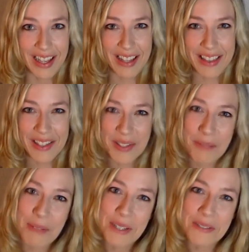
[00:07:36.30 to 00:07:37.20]
there's a
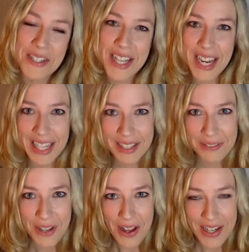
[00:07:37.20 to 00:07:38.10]
bit of a negative
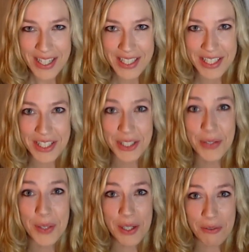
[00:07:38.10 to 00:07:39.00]
connotation to
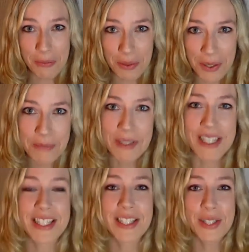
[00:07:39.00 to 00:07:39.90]
going overboard
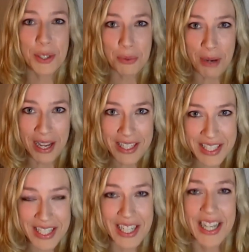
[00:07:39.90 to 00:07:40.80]
because it's too
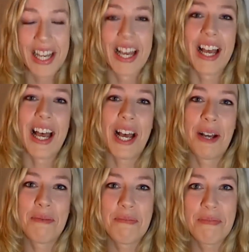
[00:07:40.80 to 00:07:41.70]
much.
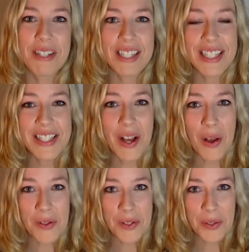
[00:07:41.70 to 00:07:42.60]
Um, but it's
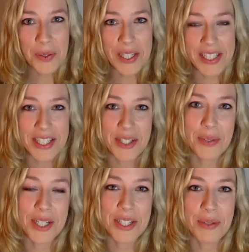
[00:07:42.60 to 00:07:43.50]
also in a
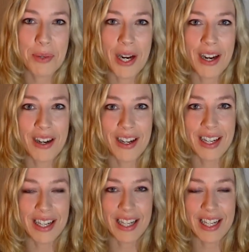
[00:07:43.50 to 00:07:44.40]
situation where
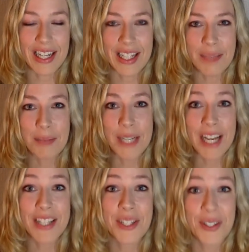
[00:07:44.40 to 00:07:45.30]
it's
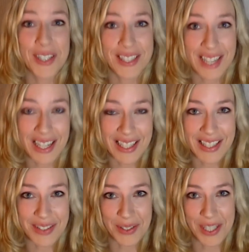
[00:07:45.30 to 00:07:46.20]
because you're excited
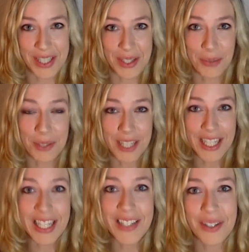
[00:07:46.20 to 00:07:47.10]
or because you're really
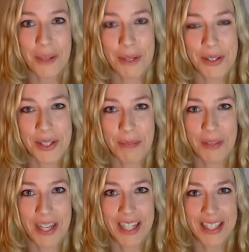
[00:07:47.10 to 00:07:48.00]
eager about
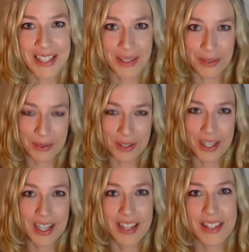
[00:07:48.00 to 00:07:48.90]
something. So
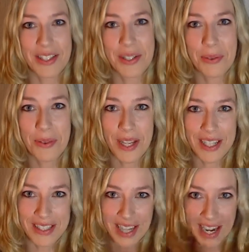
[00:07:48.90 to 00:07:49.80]
the two
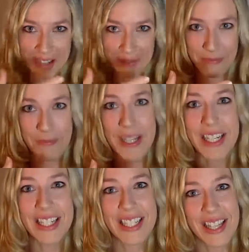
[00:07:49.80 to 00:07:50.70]
things kind of meet
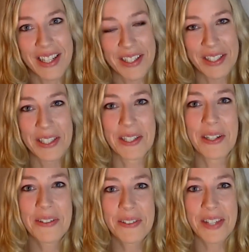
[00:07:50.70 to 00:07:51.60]
each other, you
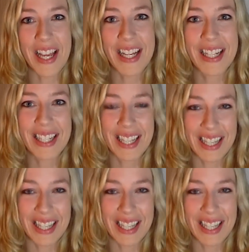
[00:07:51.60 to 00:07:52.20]
know, like